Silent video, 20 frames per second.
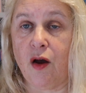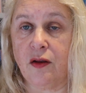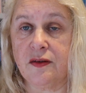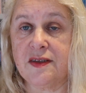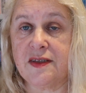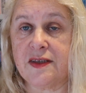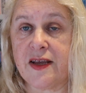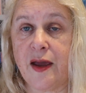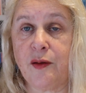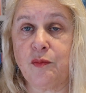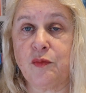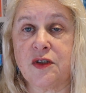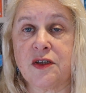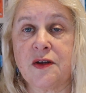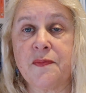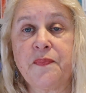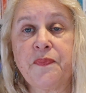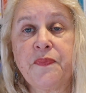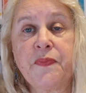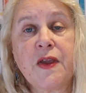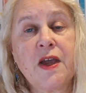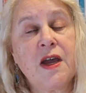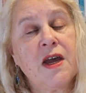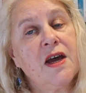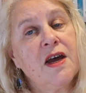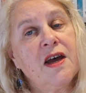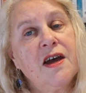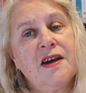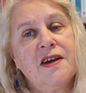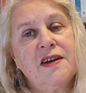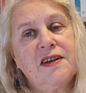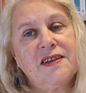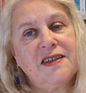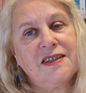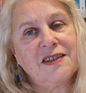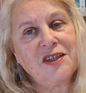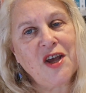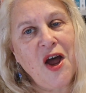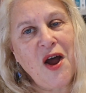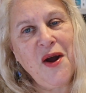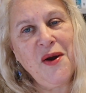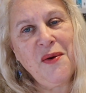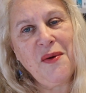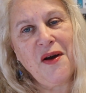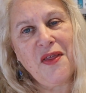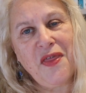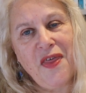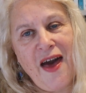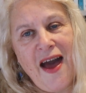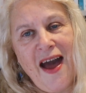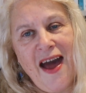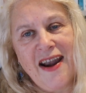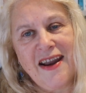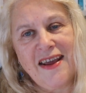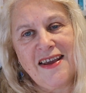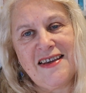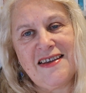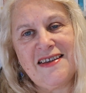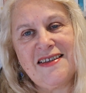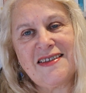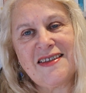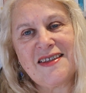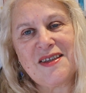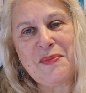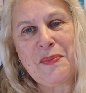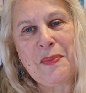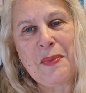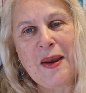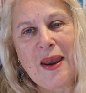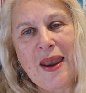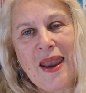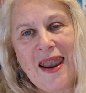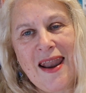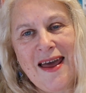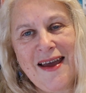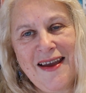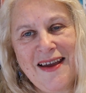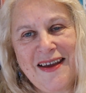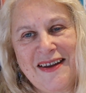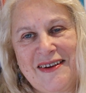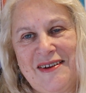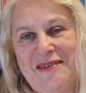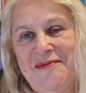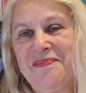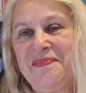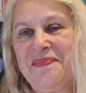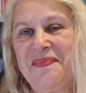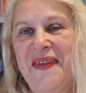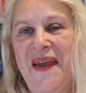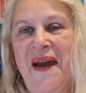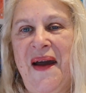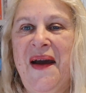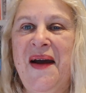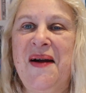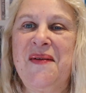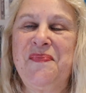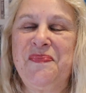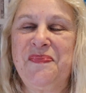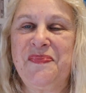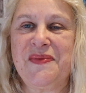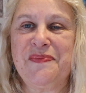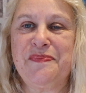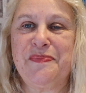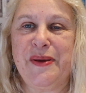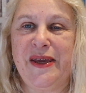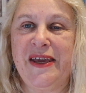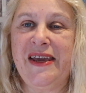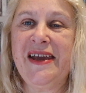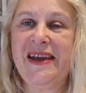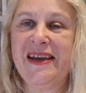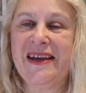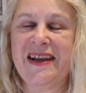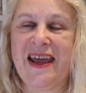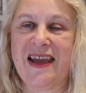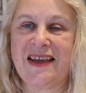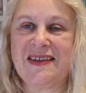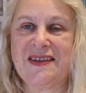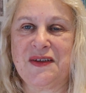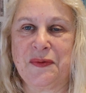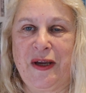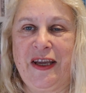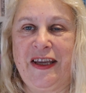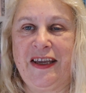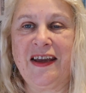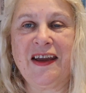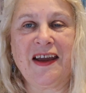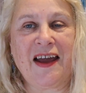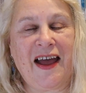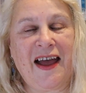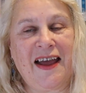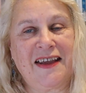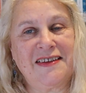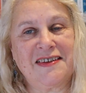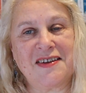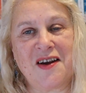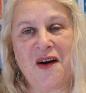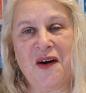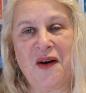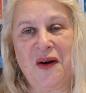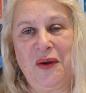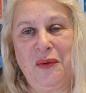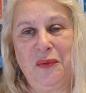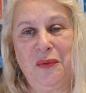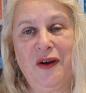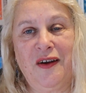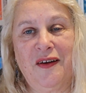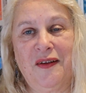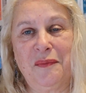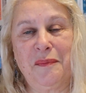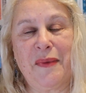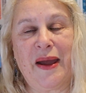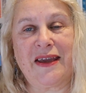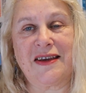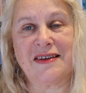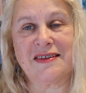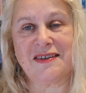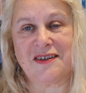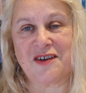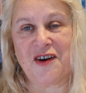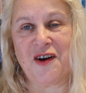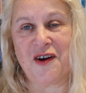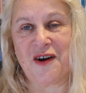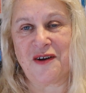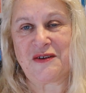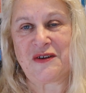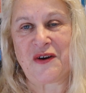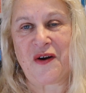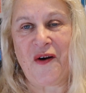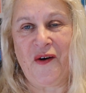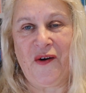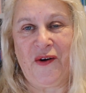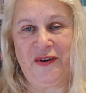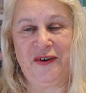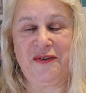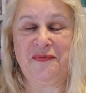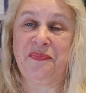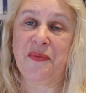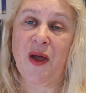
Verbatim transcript: concept. So that is the plan. Um, be here next week and I will make a start on